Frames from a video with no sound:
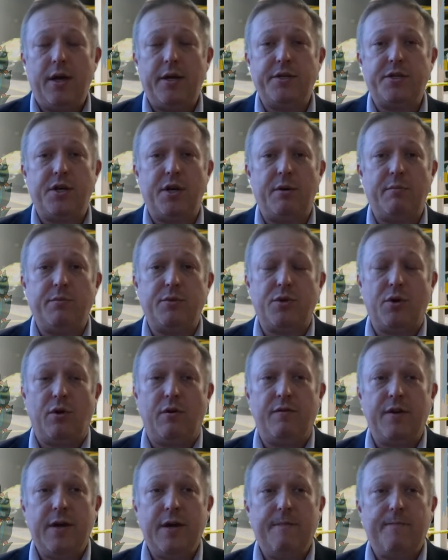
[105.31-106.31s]
in terms
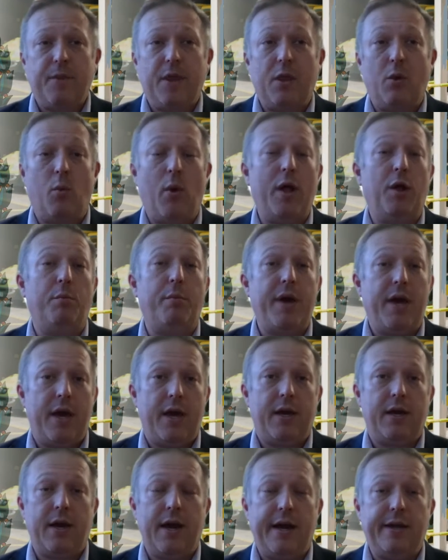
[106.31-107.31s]
of the
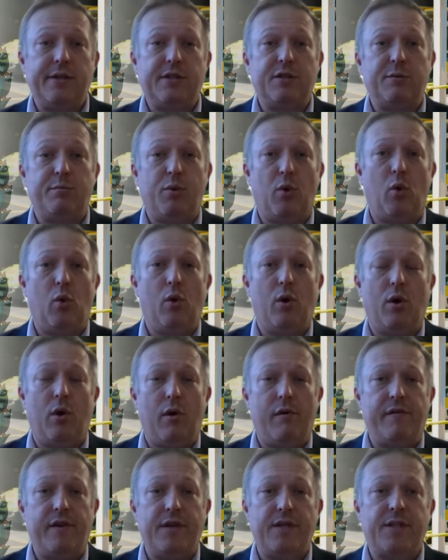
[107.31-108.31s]
well-being and support
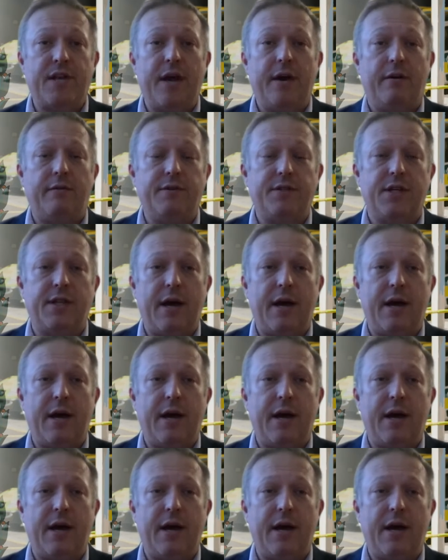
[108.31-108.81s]
of yourselves,